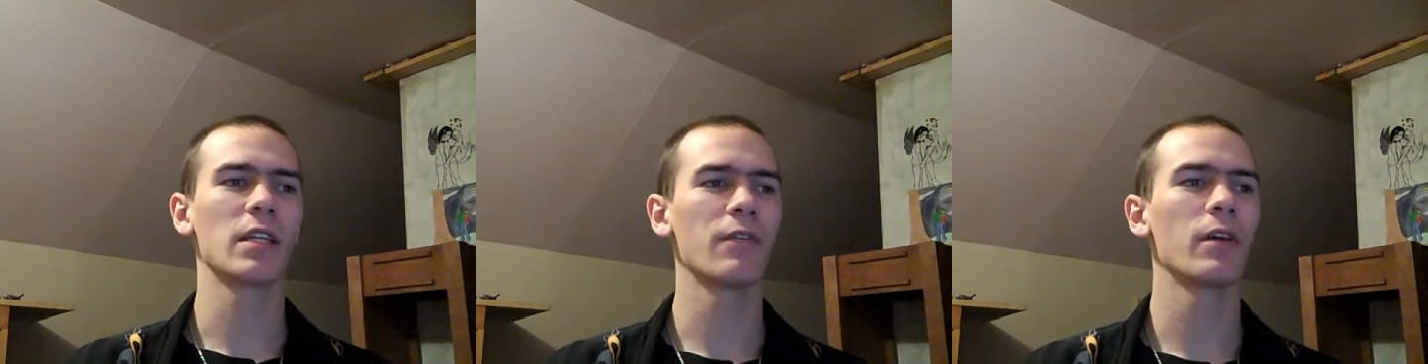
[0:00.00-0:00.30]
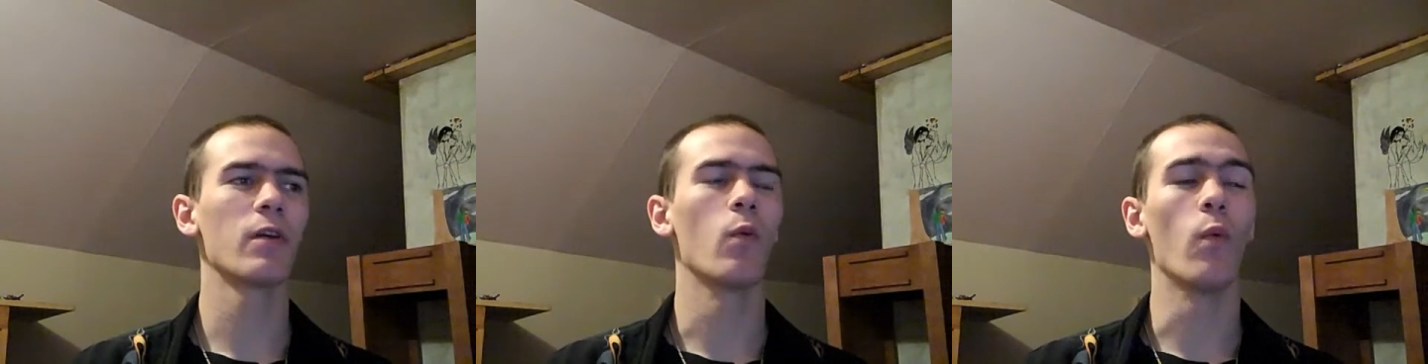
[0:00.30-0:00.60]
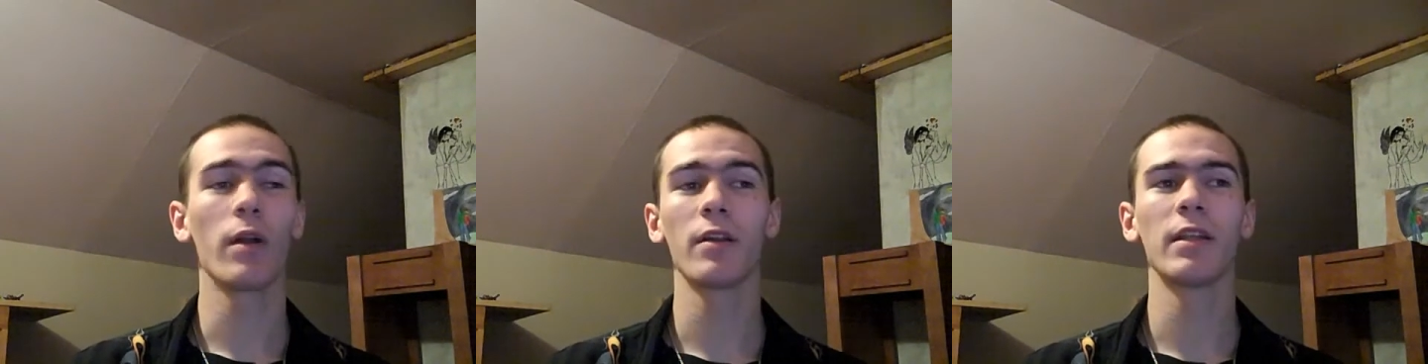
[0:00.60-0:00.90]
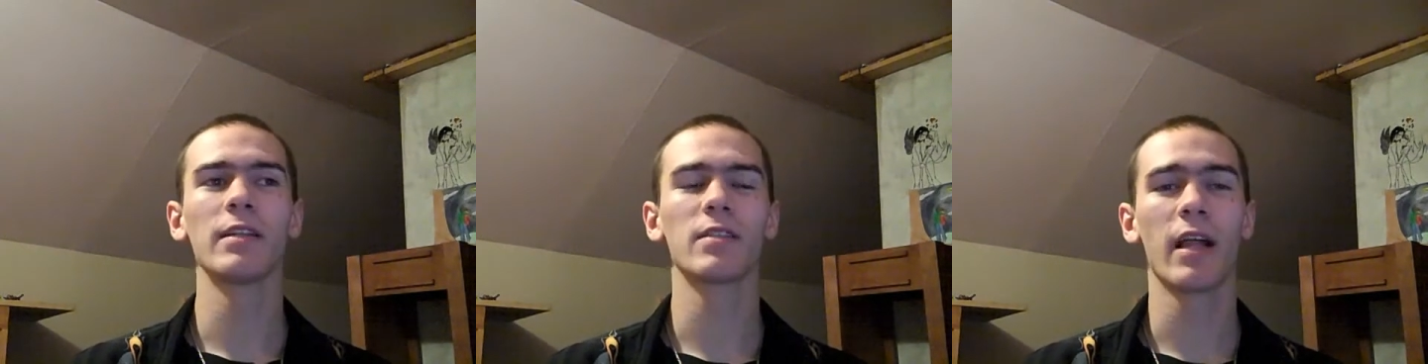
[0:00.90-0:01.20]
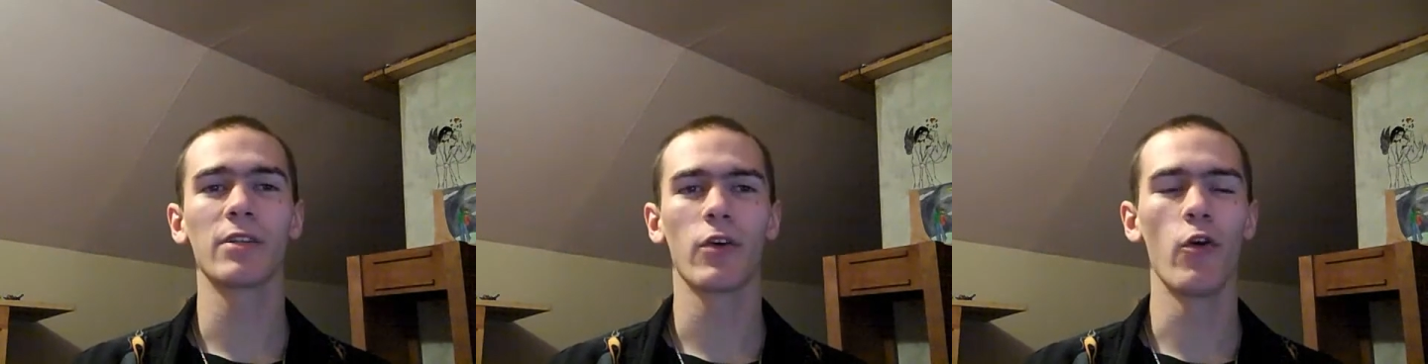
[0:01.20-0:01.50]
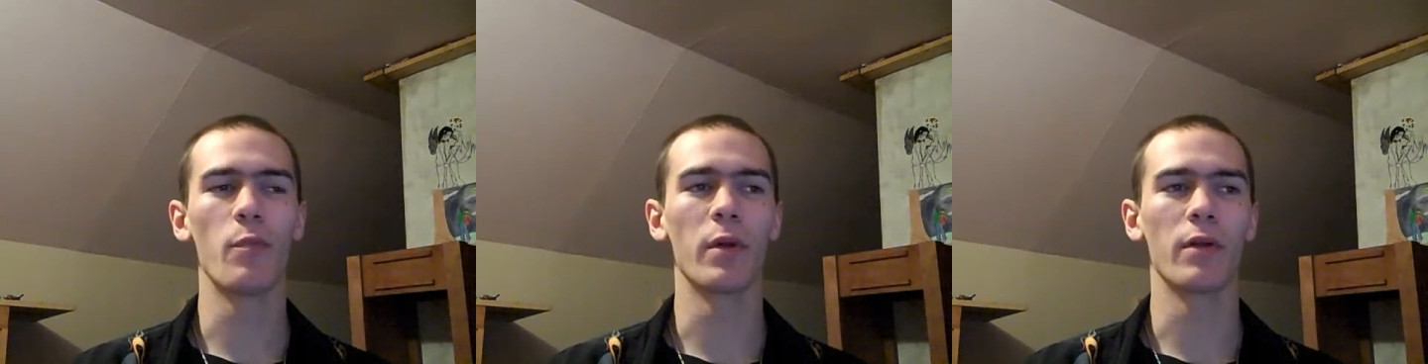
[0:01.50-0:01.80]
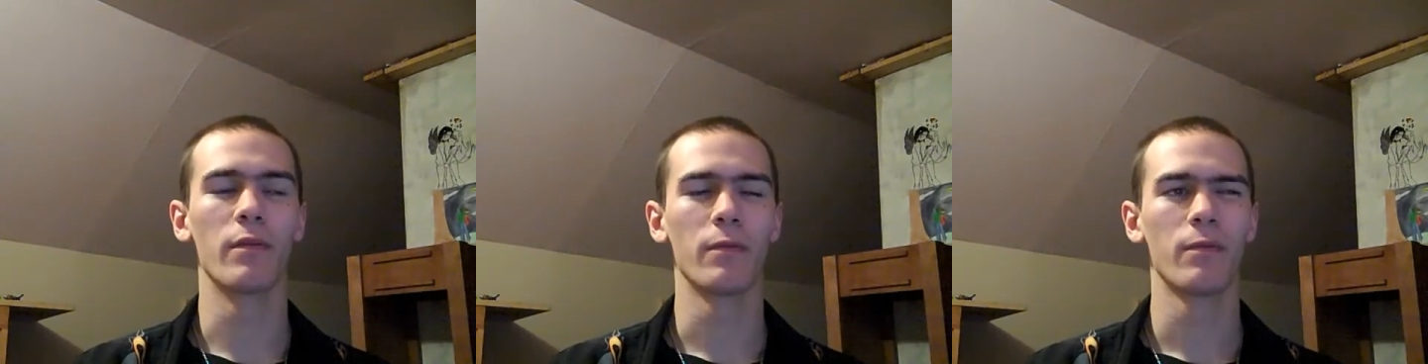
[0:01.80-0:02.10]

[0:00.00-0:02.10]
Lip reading: leaving one of these slots open